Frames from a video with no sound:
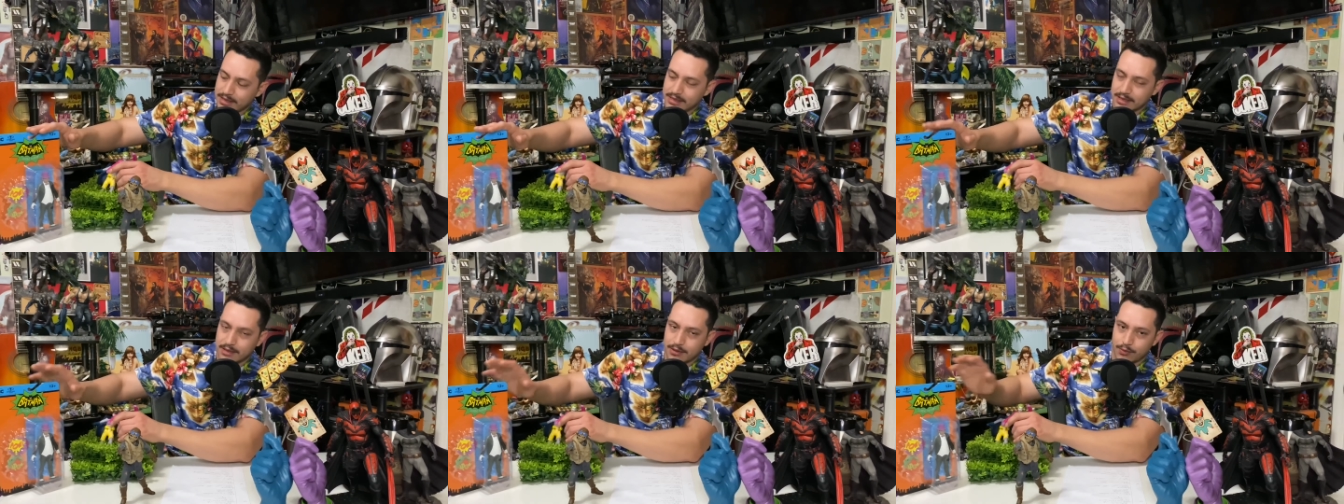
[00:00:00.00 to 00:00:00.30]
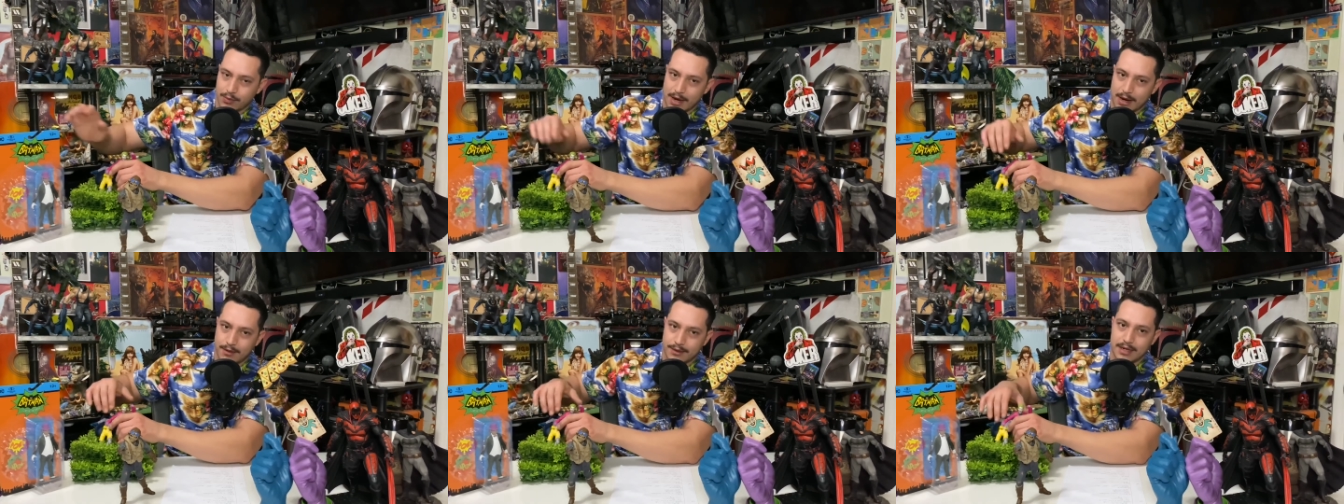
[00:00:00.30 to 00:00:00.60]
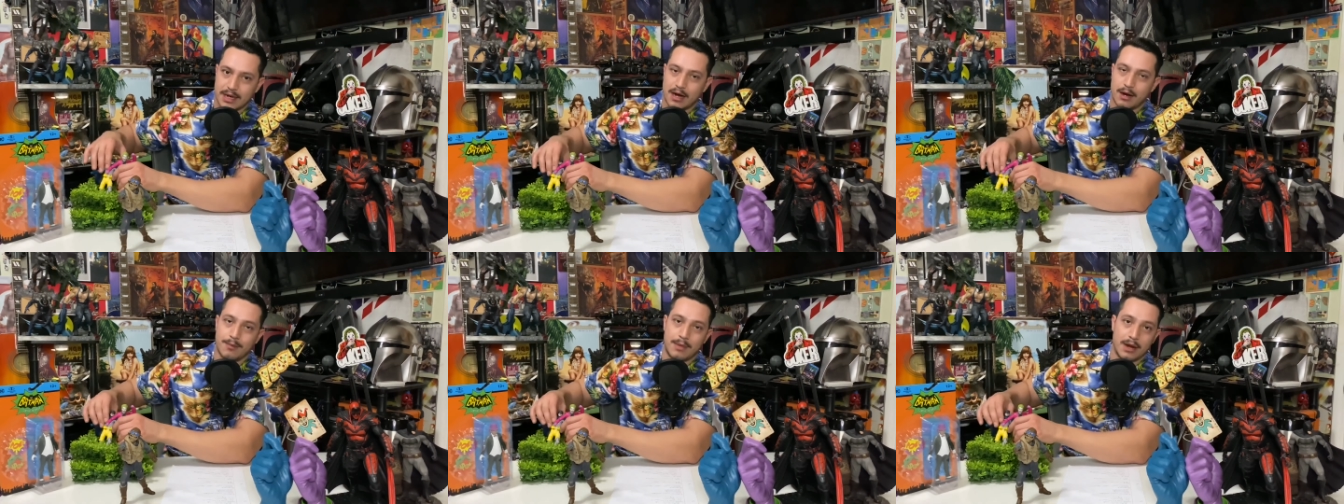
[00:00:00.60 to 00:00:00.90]
to round
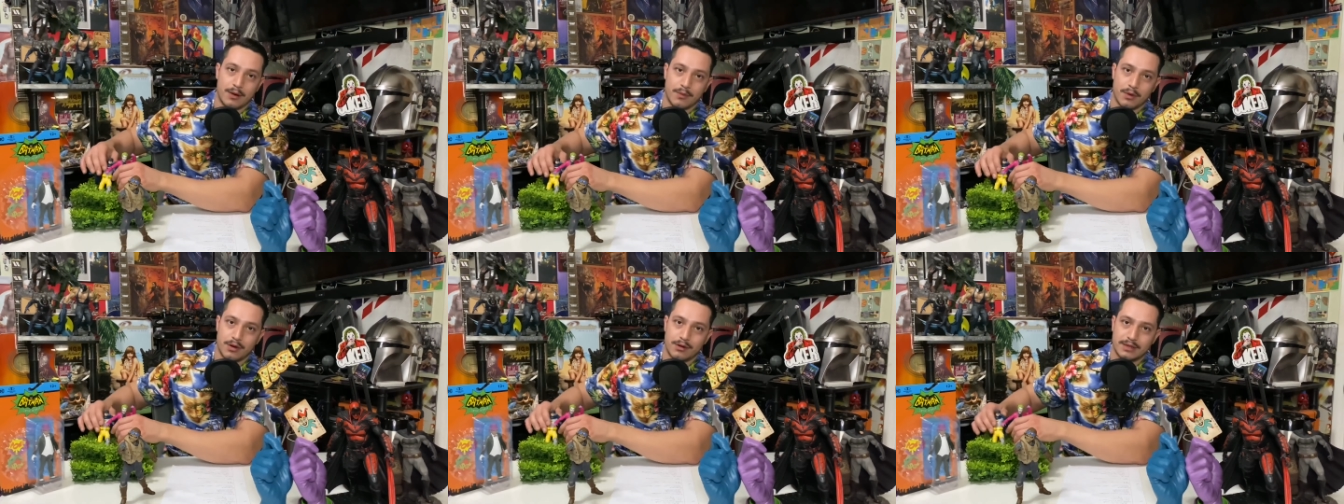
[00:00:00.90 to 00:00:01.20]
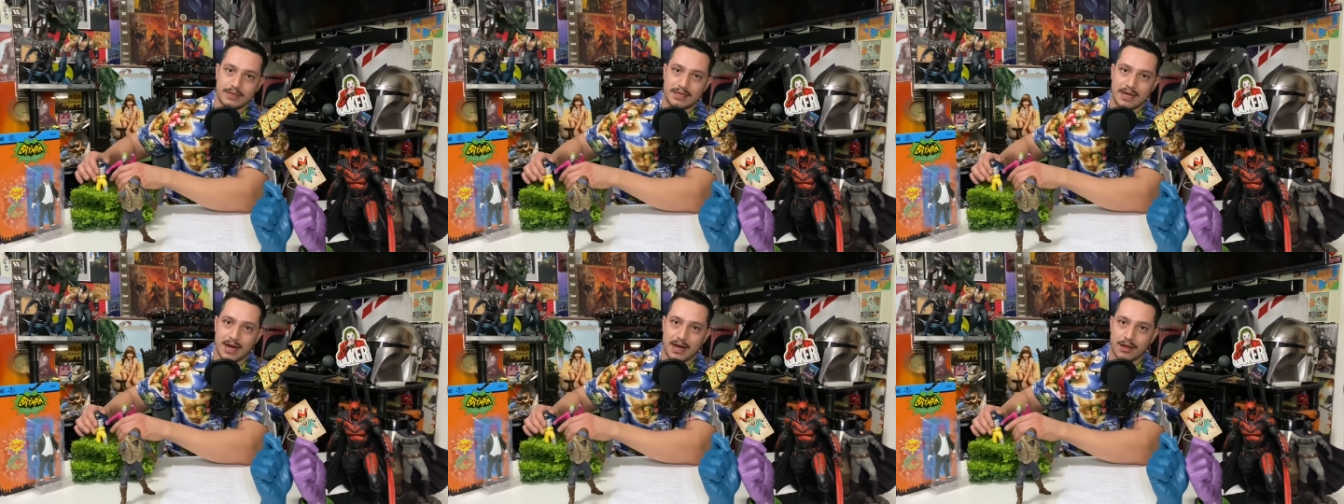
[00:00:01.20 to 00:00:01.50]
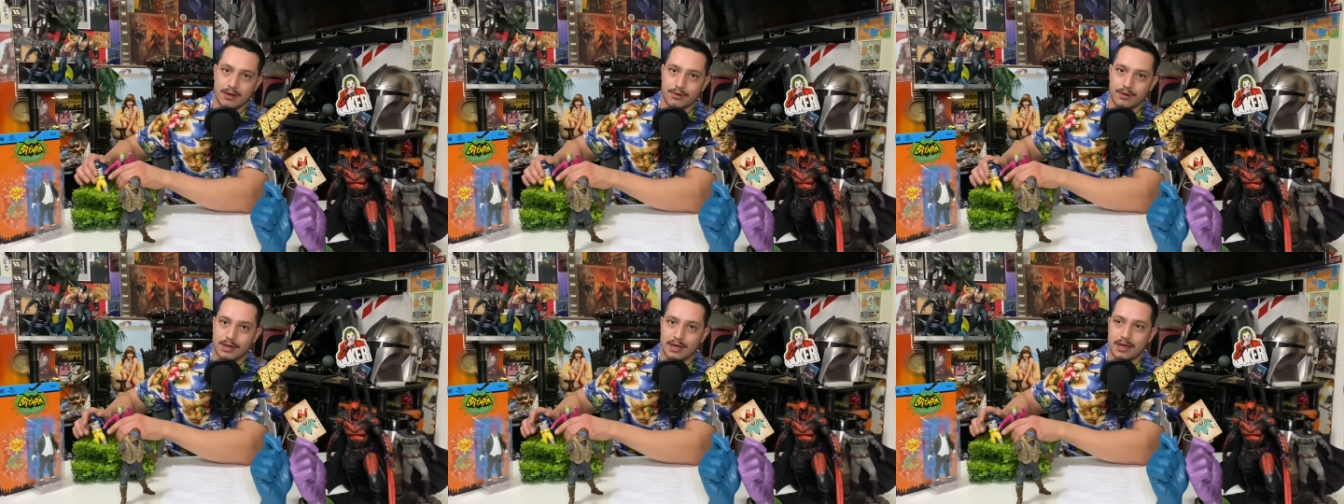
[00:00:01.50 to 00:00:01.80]
out my Rogues
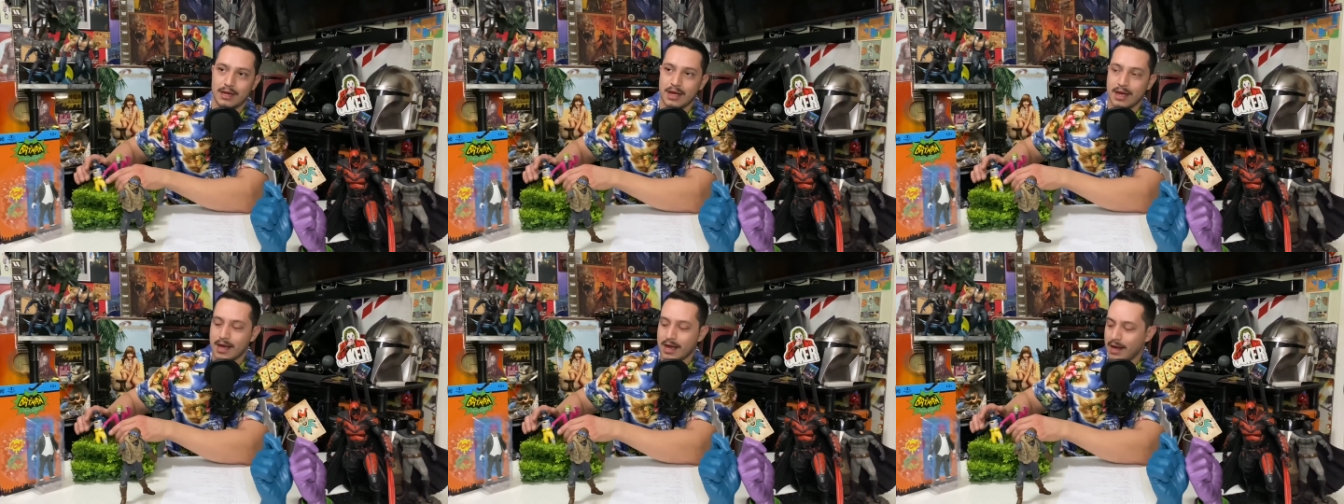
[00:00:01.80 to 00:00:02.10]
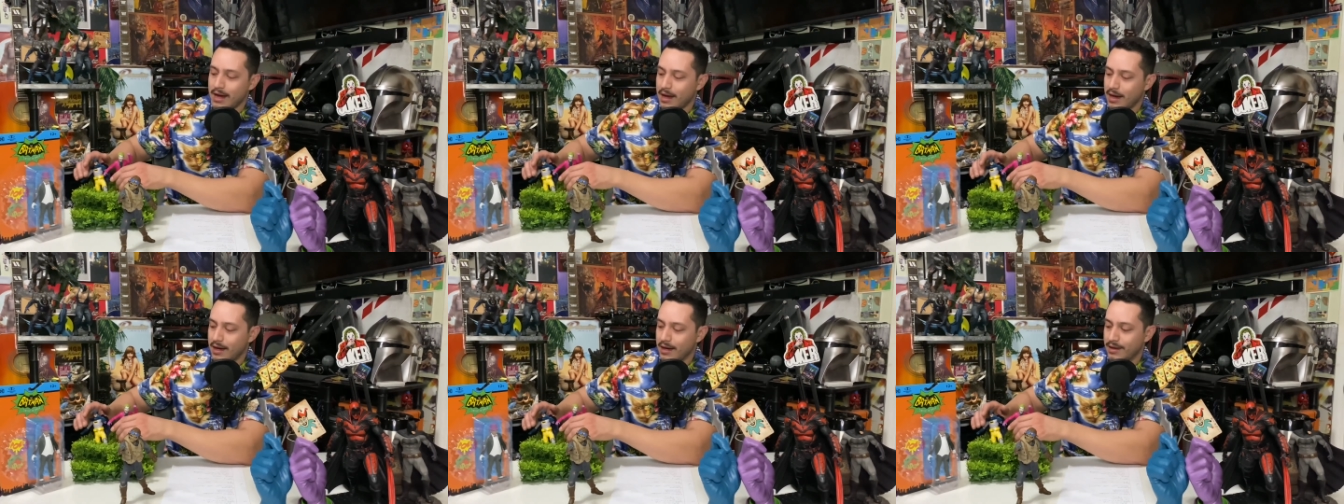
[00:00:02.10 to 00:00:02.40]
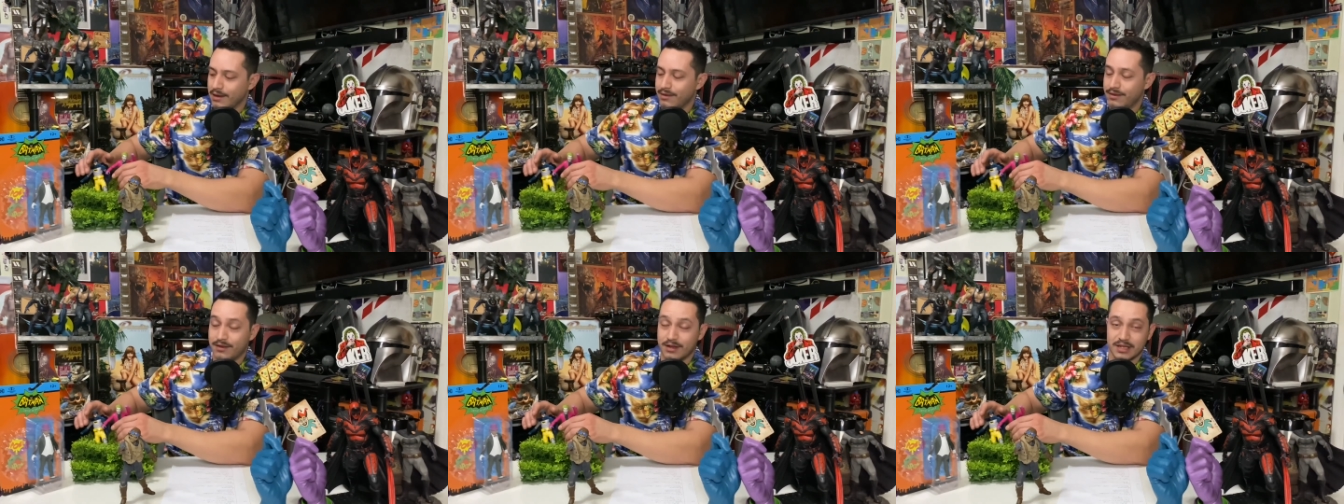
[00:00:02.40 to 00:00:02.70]
Gallery
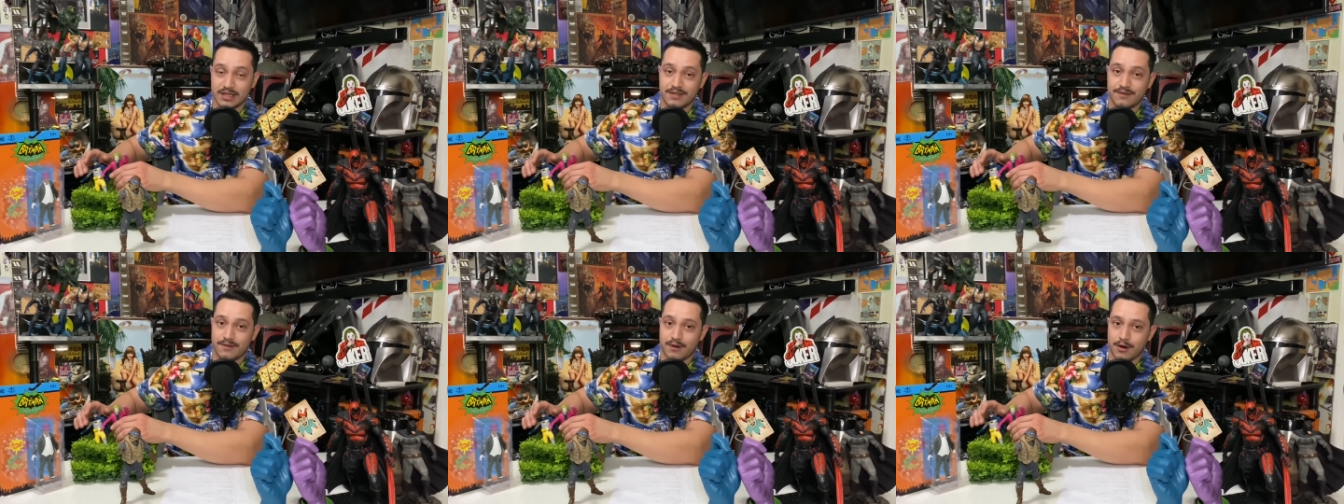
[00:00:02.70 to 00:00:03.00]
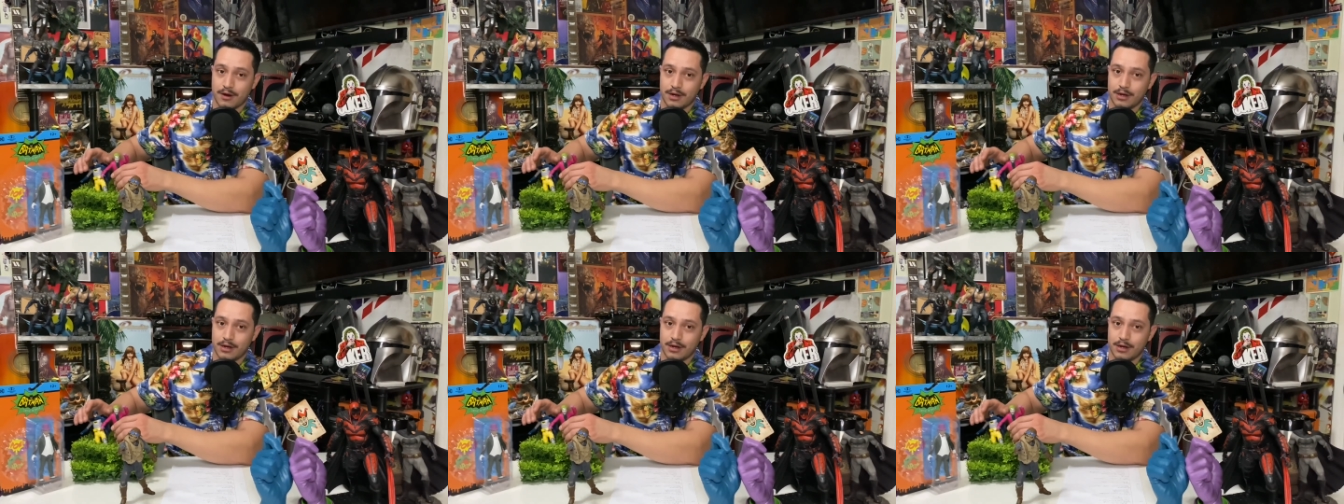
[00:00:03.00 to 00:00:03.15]
uh, thus far.